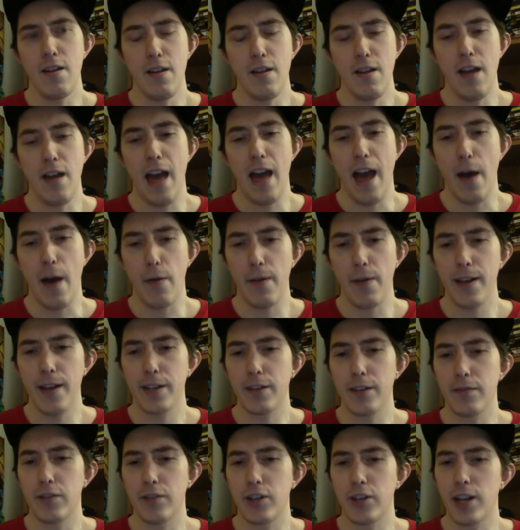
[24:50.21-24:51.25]
how things have
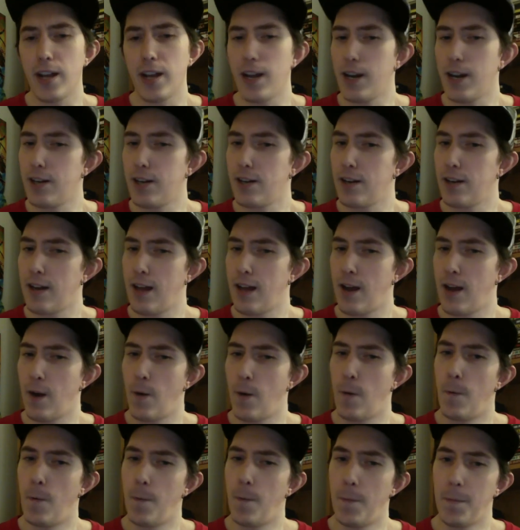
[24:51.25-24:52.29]
changed and how
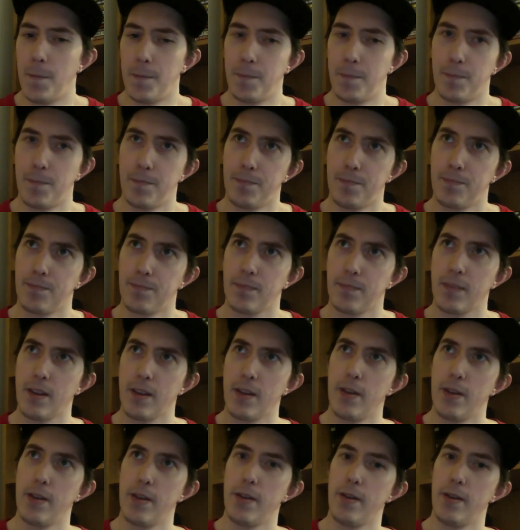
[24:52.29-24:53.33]

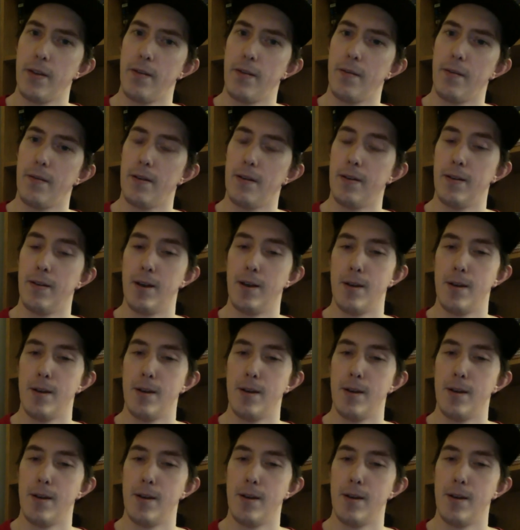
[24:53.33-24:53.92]
you know, uh,